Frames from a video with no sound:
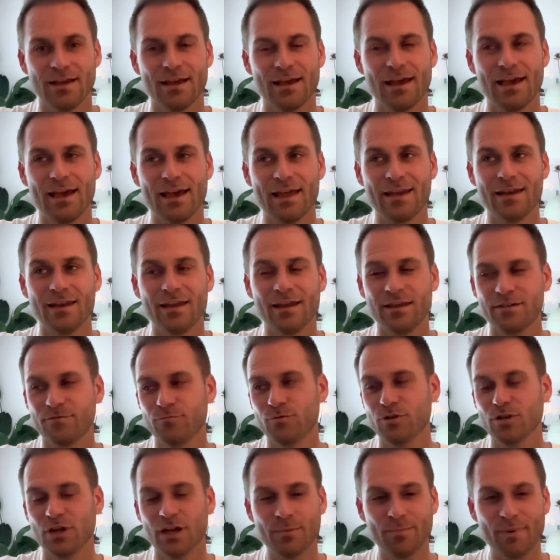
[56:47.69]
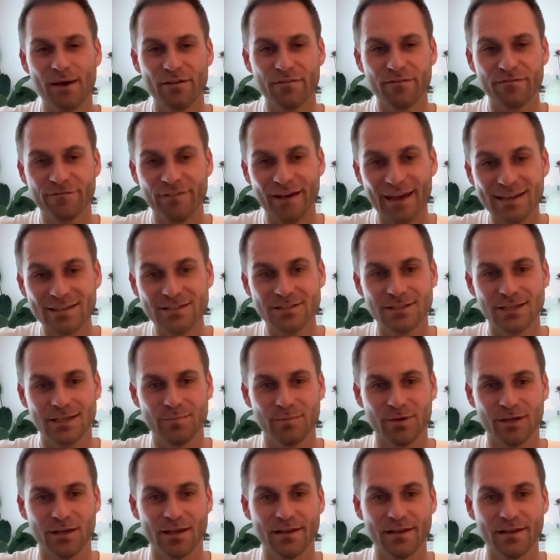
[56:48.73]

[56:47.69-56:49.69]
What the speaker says: And we're not about fat shaming.